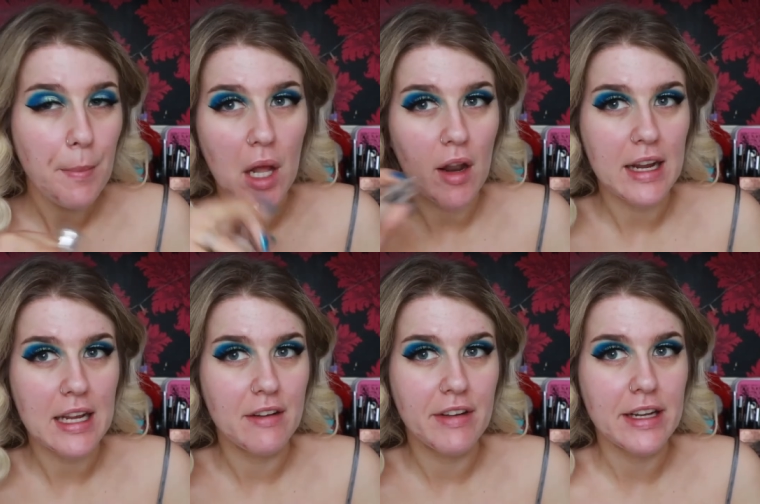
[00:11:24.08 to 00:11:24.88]
but I like a
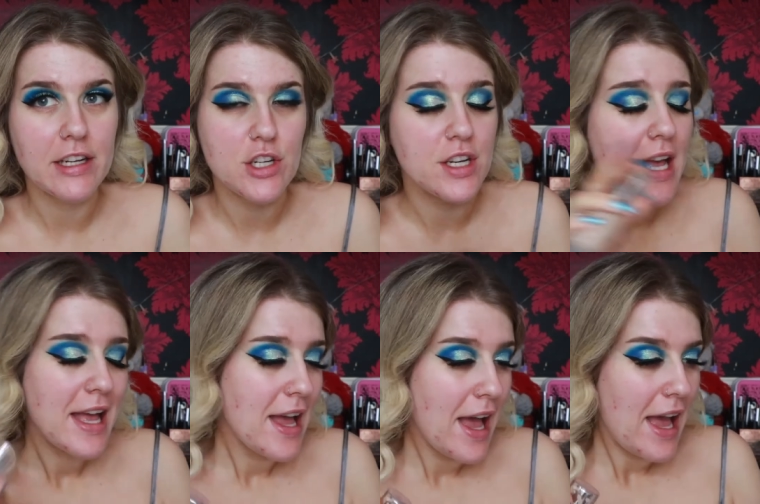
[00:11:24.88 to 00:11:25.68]
yellow foundation.
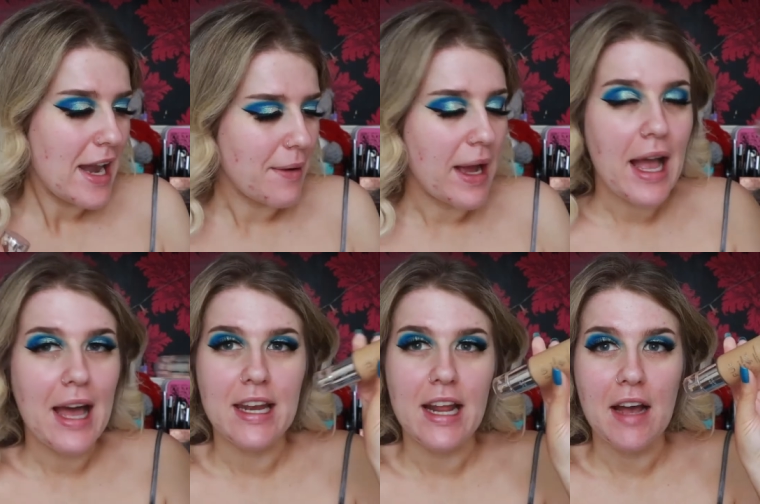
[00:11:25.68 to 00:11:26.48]
Anyway,
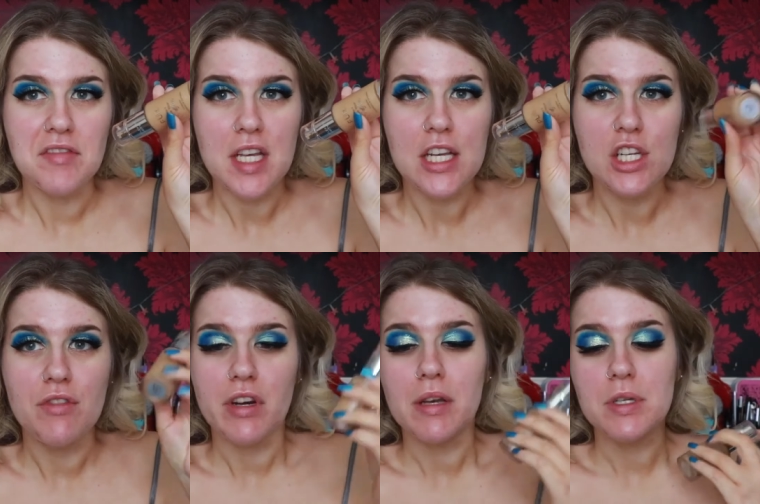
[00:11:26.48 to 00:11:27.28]
and I have T G
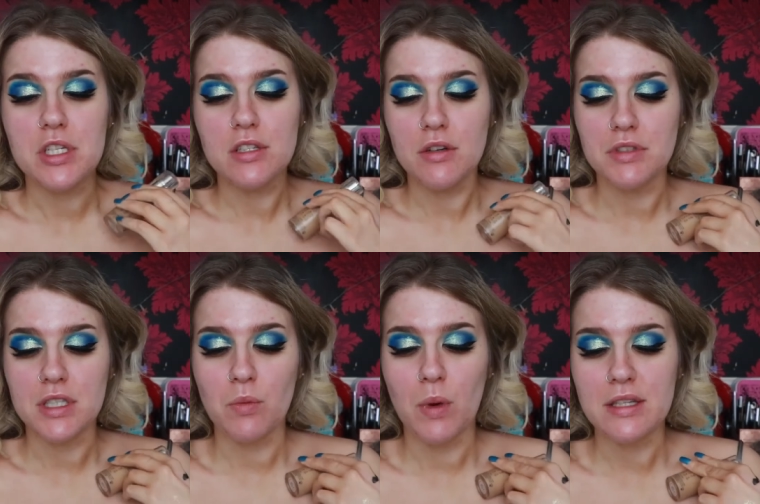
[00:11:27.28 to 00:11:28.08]
three, which is
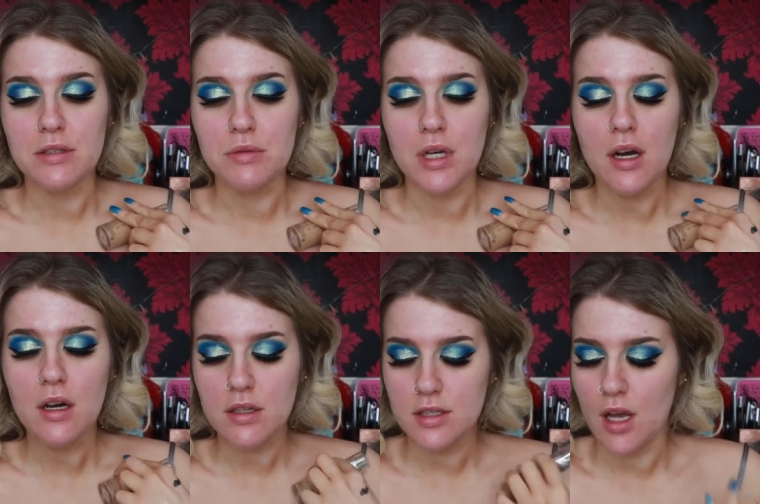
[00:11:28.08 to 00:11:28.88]
obviously way too
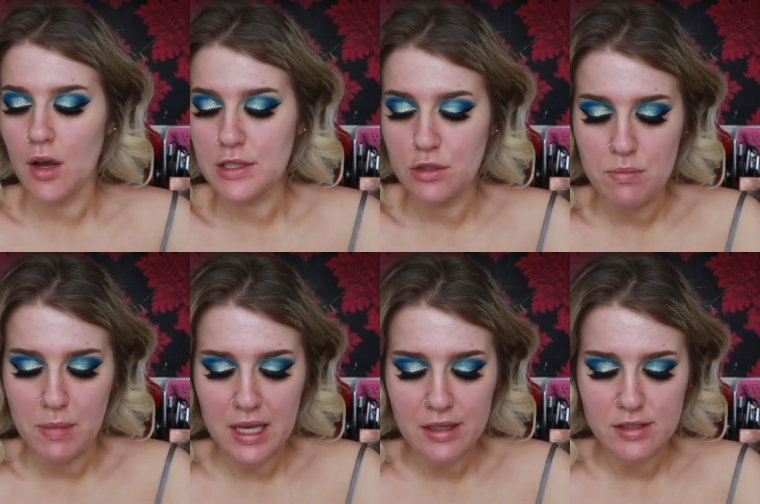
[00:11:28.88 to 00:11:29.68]
dark. So I do
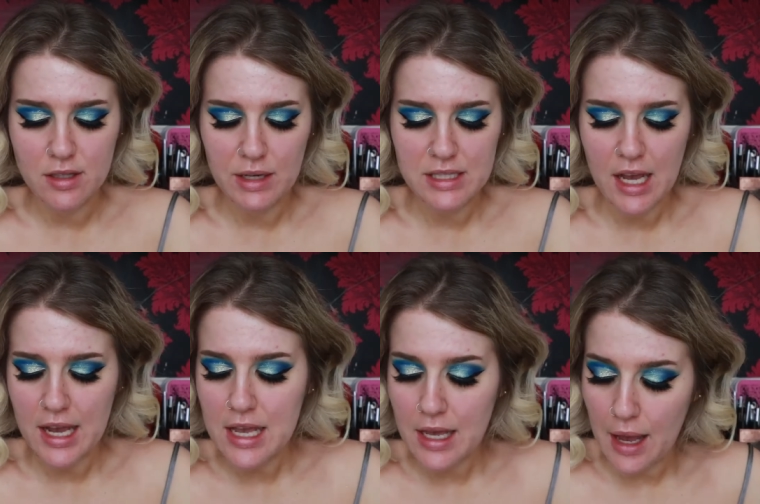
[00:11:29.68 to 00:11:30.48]
mix. So I
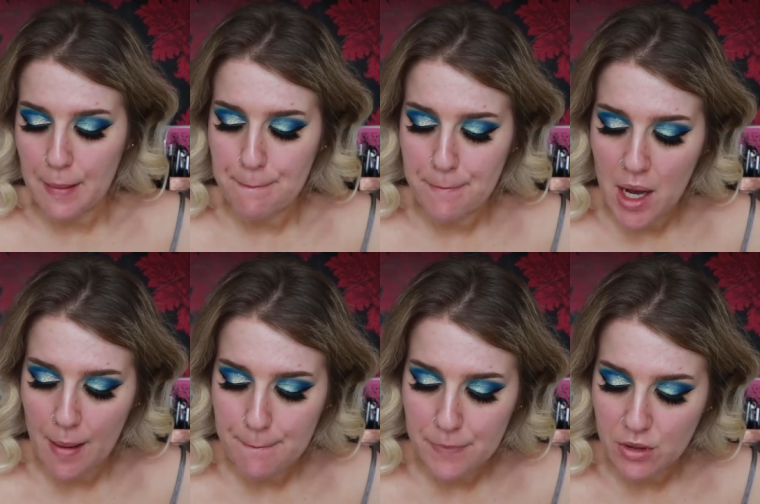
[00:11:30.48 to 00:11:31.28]
take a
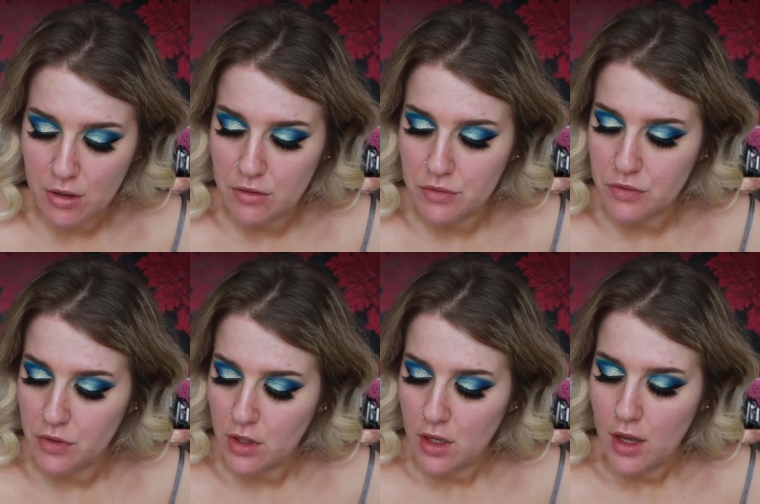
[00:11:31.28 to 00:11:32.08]
pump
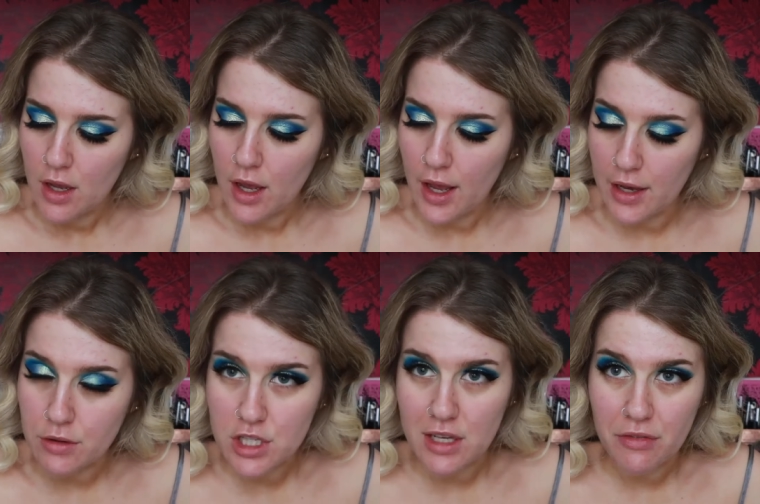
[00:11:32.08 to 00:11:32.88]
of
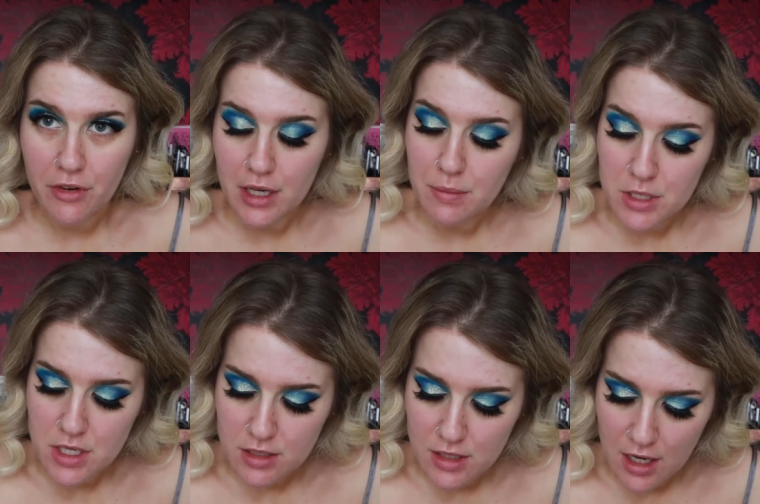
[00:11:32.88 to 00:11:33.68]
L G three,
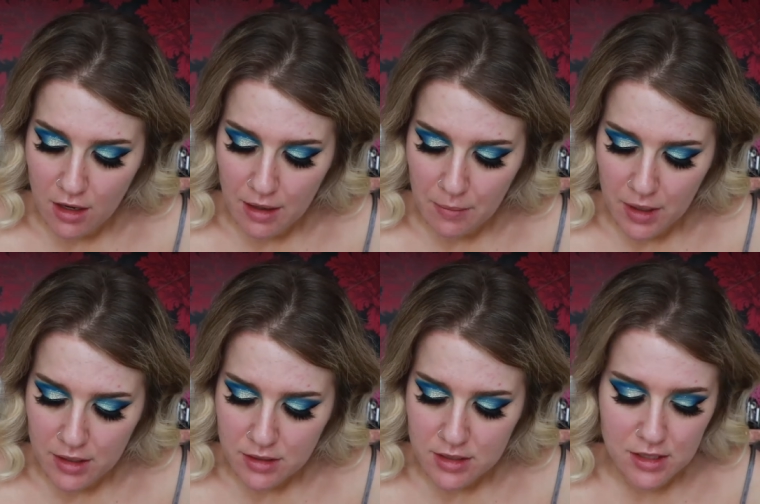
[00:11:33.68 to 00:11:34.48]
which is the light
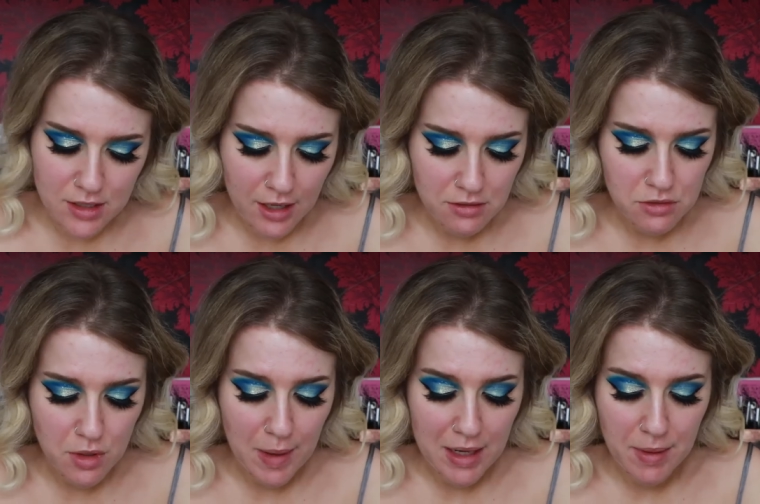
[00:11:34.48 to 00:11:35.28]
one. This is going onto
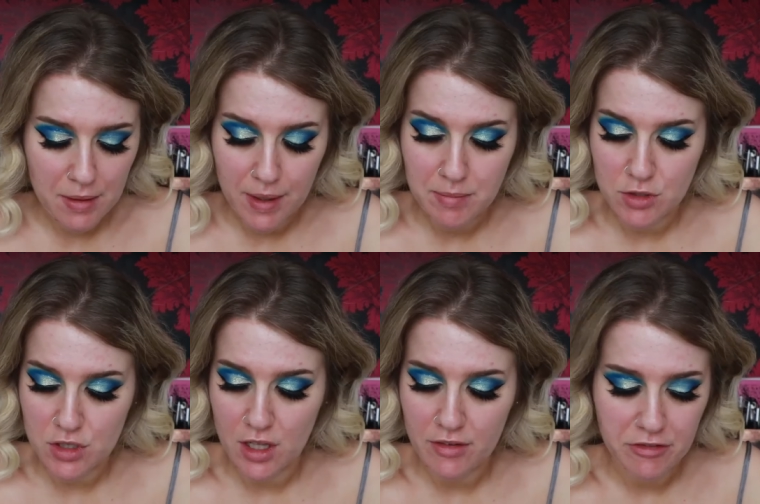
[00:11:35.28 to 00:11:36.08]
a palette, by the way. I'm not
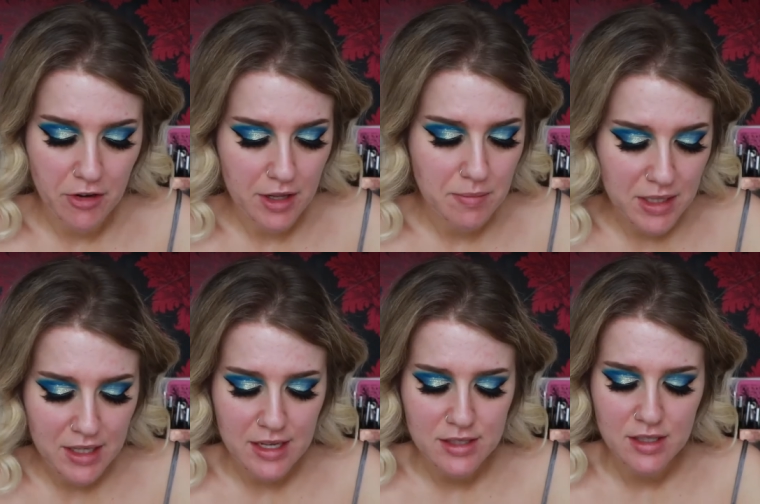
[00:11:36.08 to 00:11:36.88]
just like throwing it on my
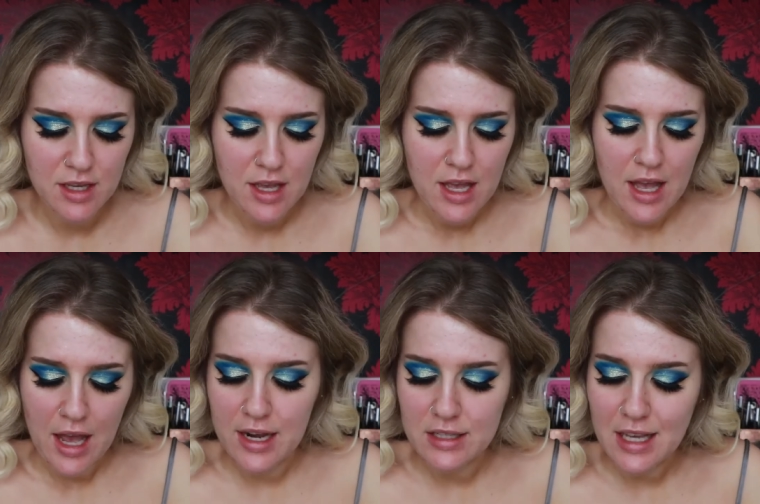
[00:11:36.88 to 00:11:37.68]
desk.
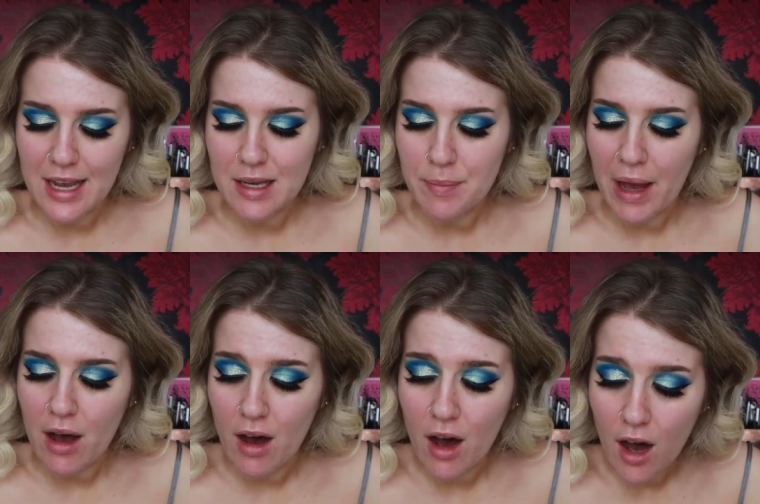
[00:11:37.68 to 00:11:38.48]
And I take about
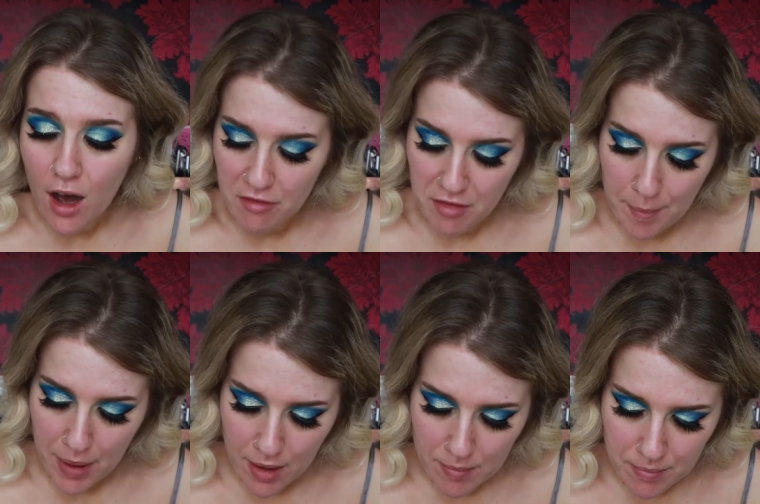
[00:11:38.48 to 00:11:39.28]
half a
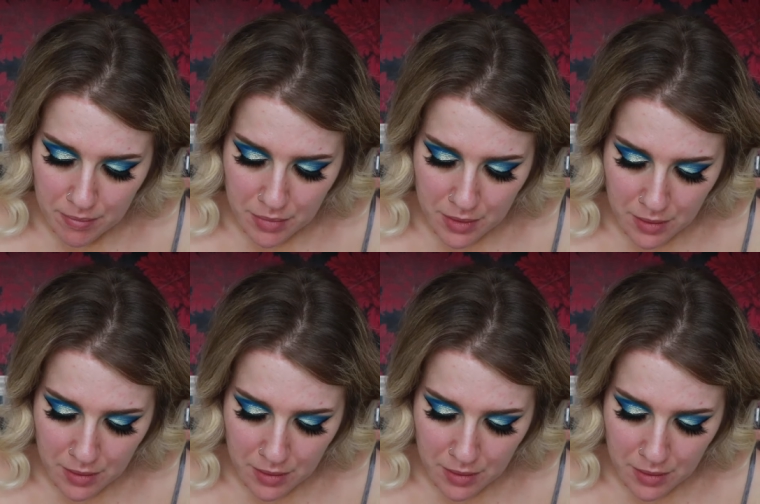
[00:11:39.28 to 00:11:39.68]
pump